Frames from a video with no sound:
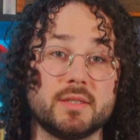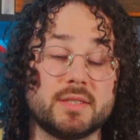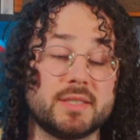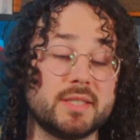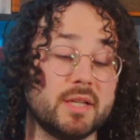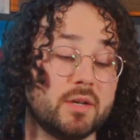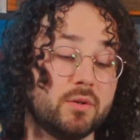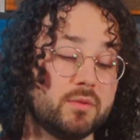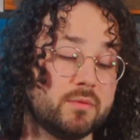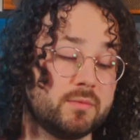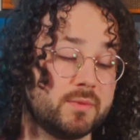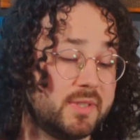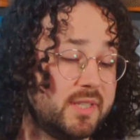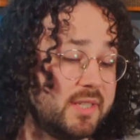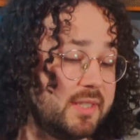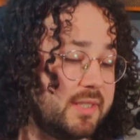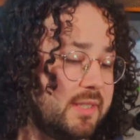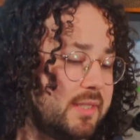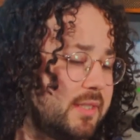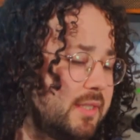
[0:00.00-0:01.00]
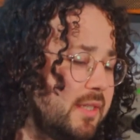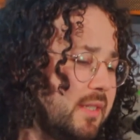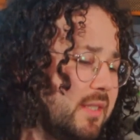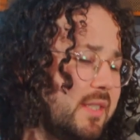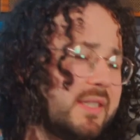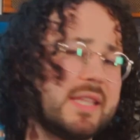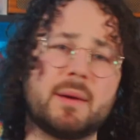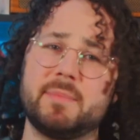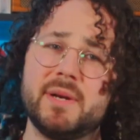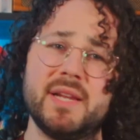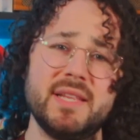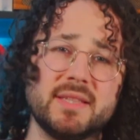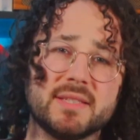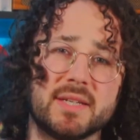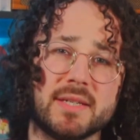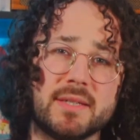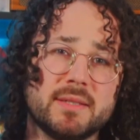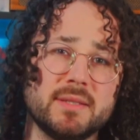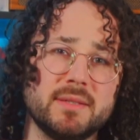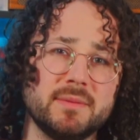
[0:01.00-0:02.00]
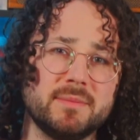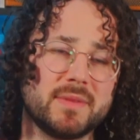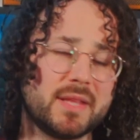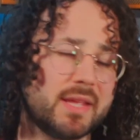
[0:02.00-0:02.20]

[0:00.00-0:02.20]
So this Tablindle,